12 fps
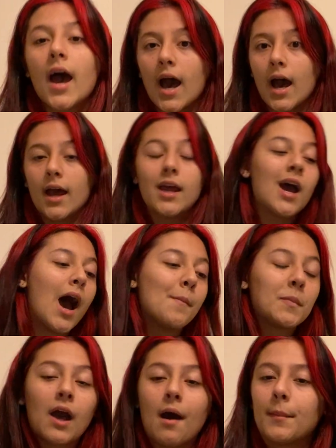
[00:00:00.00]
Hi,
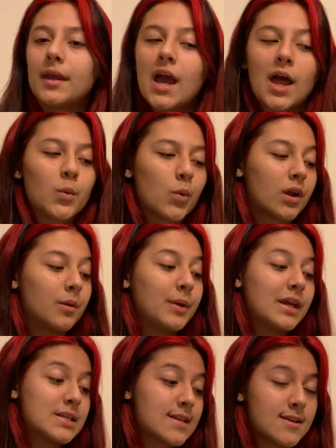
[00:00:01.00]
I'm Gami, and we're going to
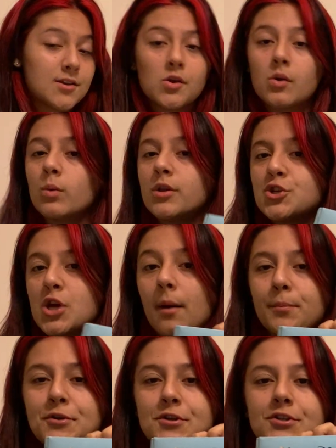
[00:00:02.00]
be continuing with
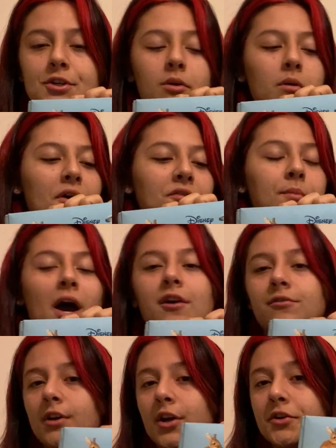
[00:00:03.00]
Chapter 2 of my
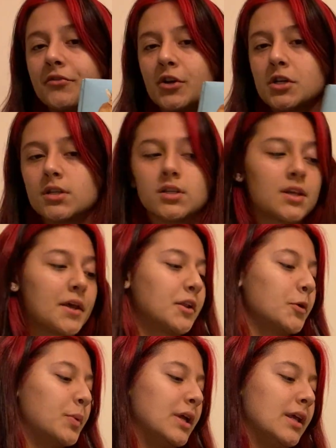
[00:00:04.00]
very first
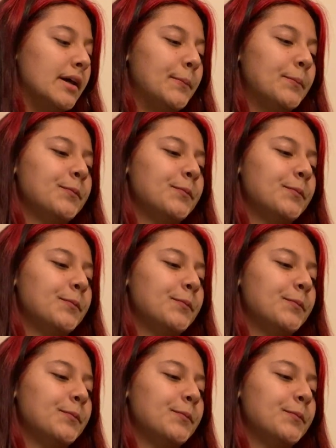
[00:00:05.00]
Encyclopedia